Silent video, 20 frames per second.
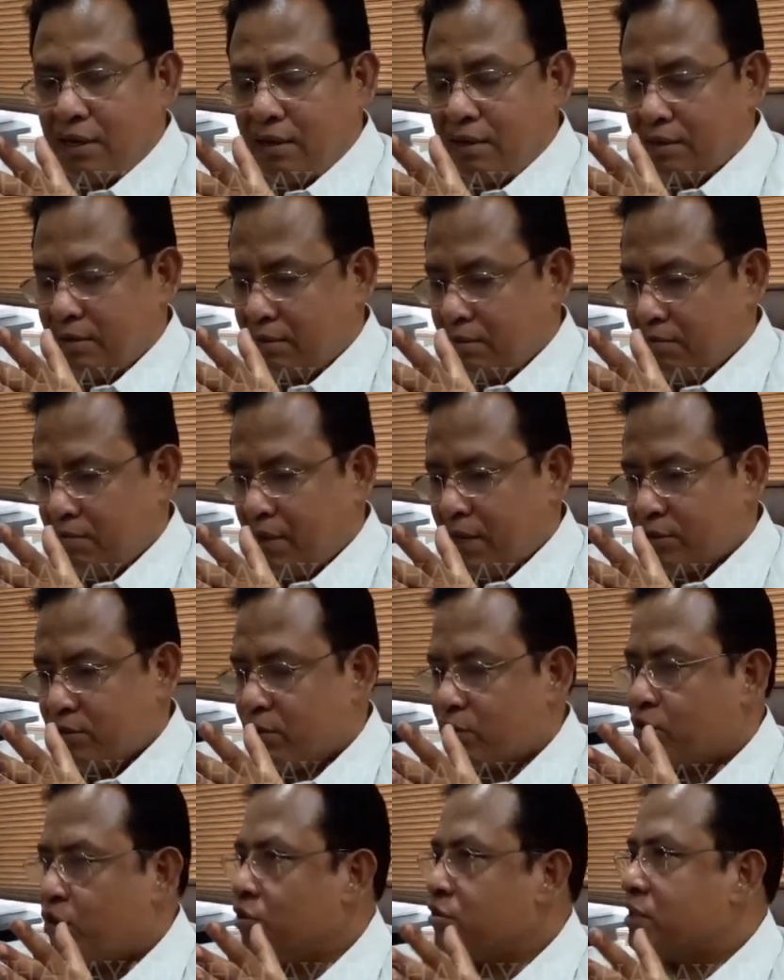major
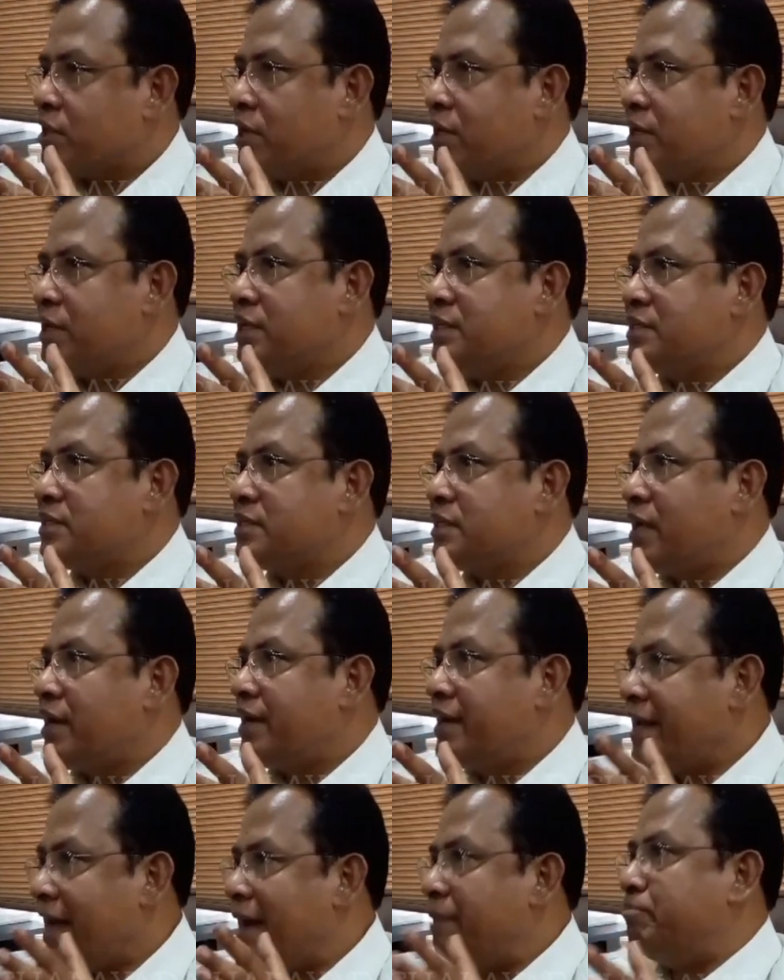concern is the
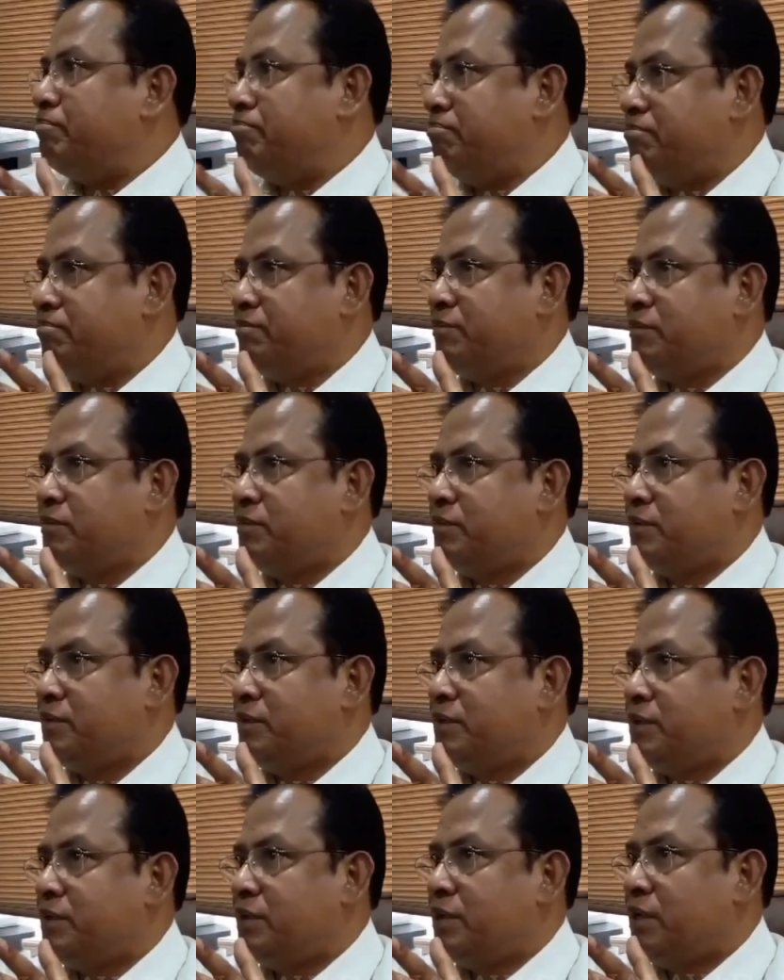dam.
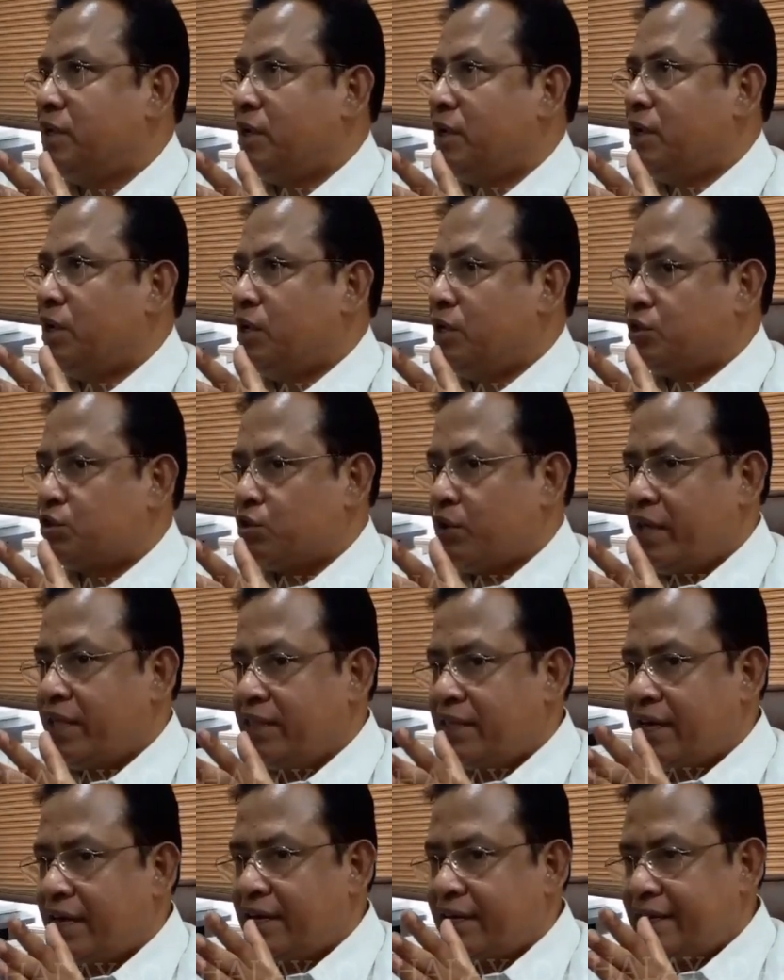So in
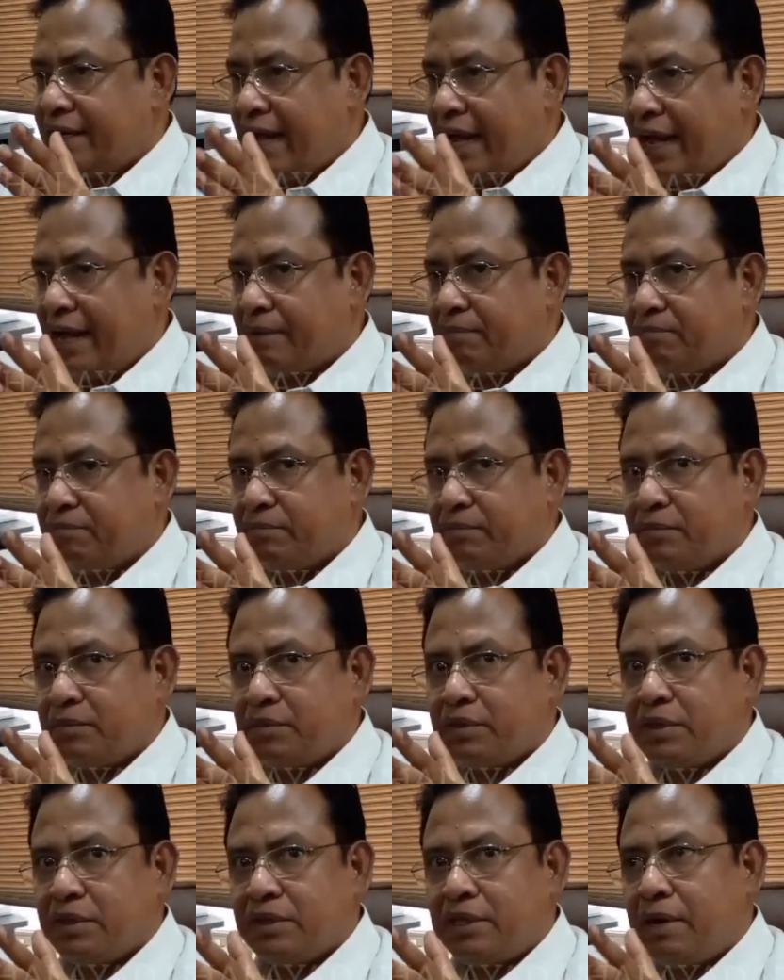the dam,
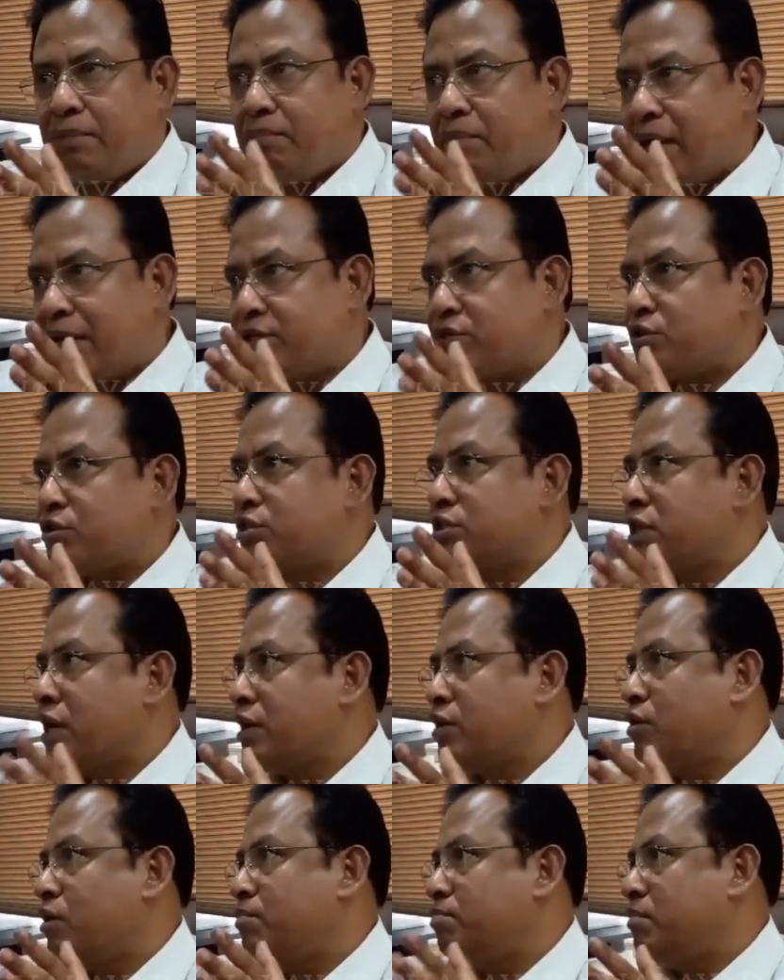the major chunk
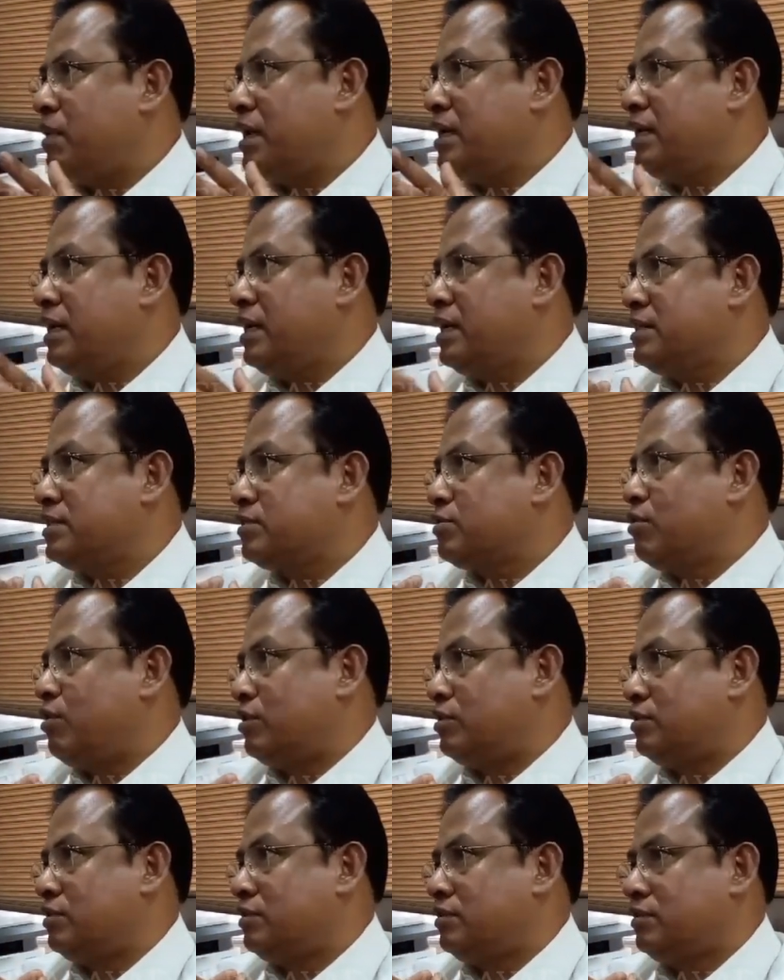of money has gone.
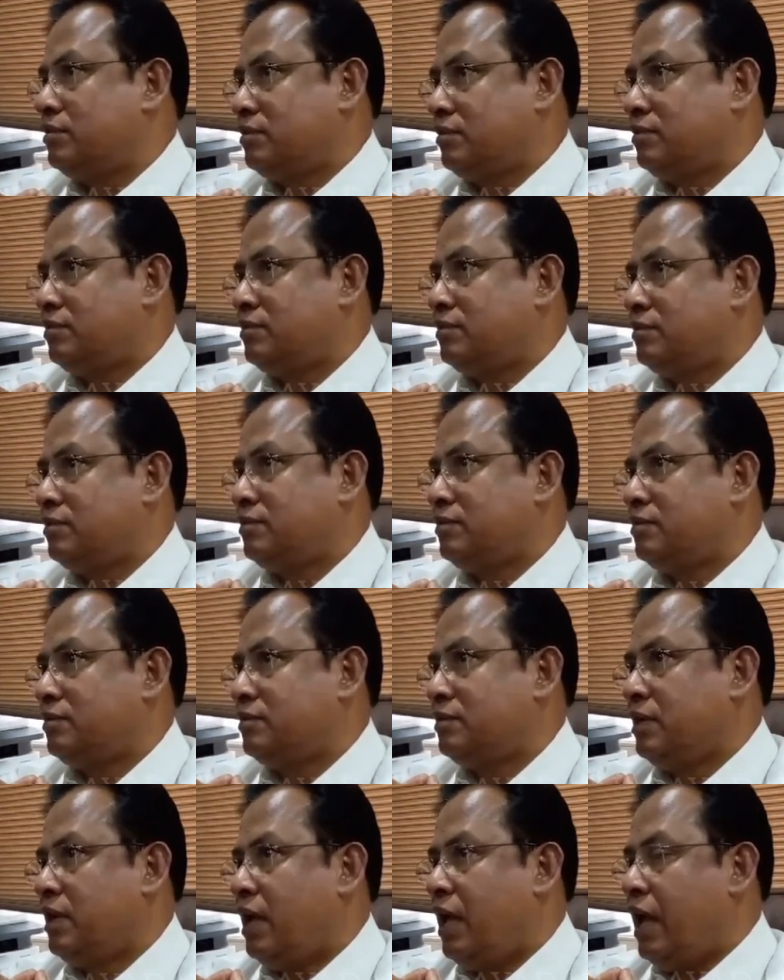
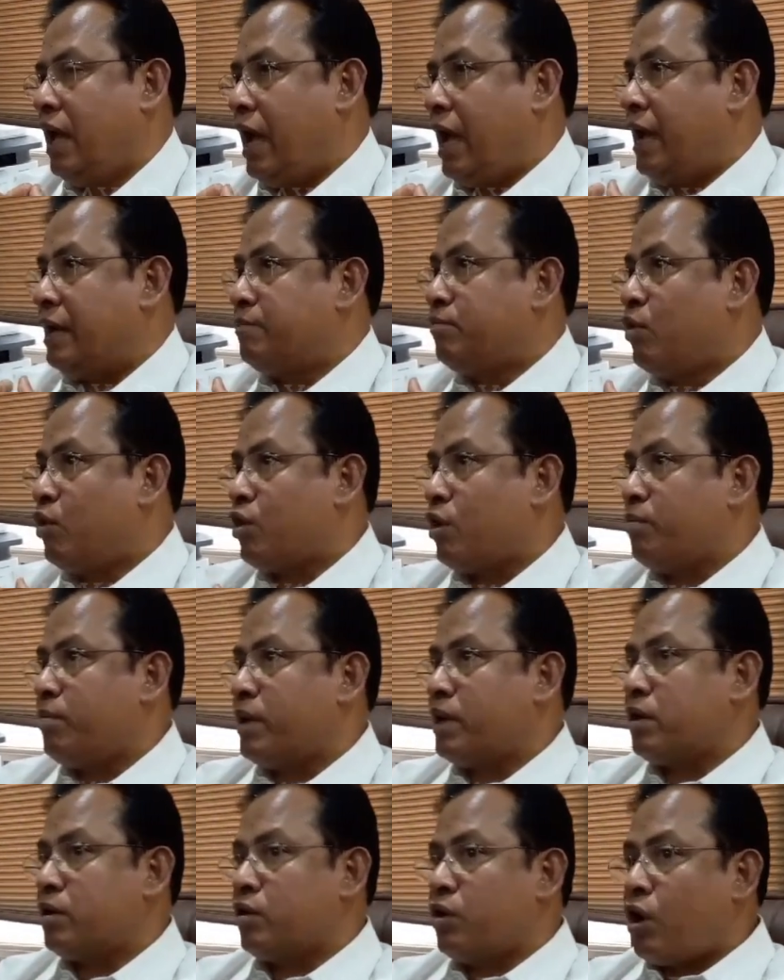And moreover,
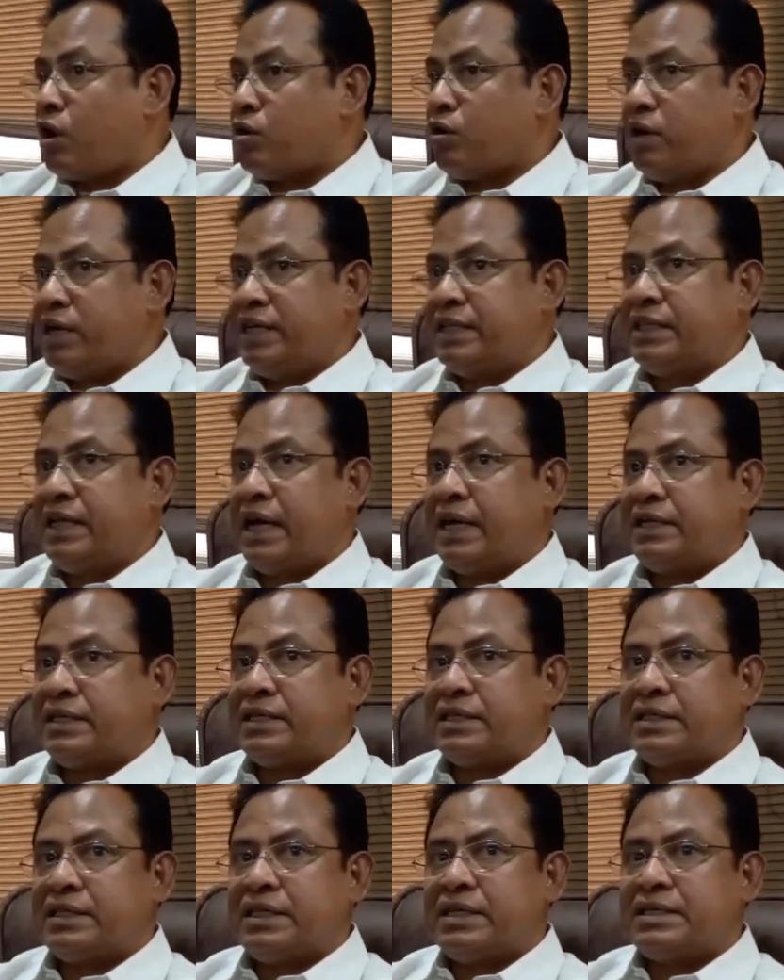not only that,
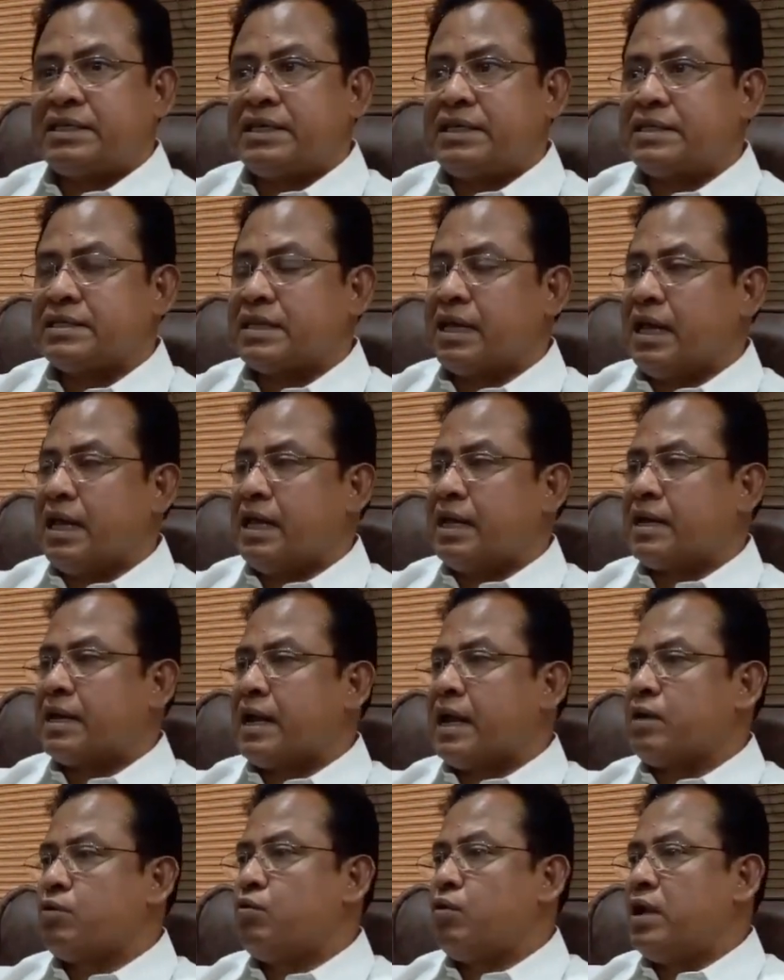this is a
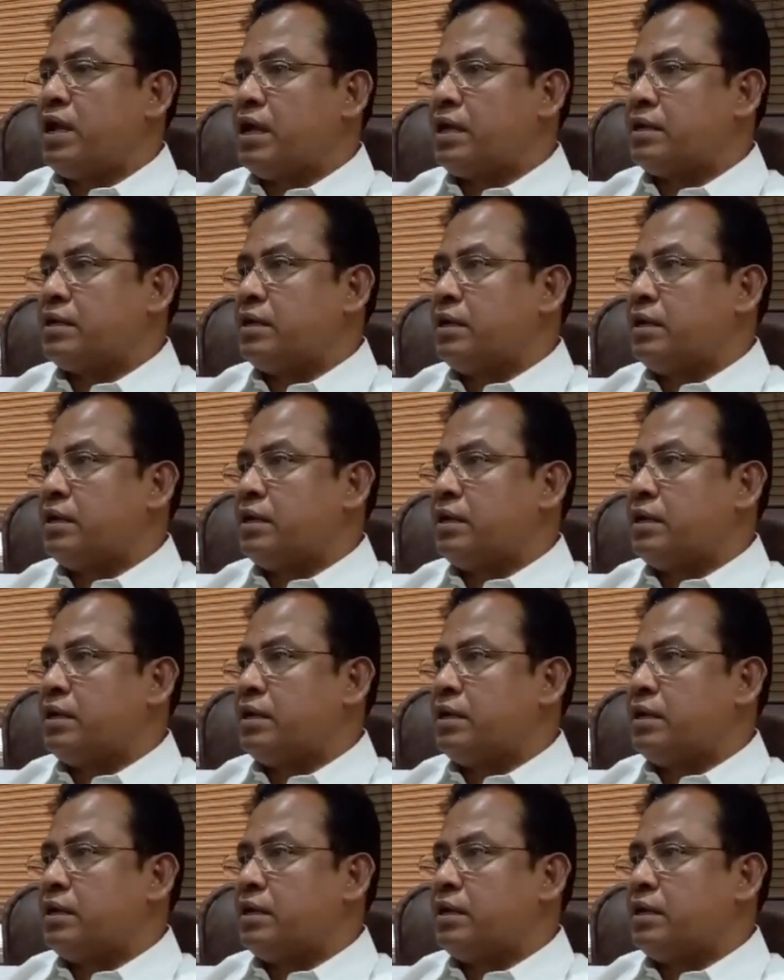regular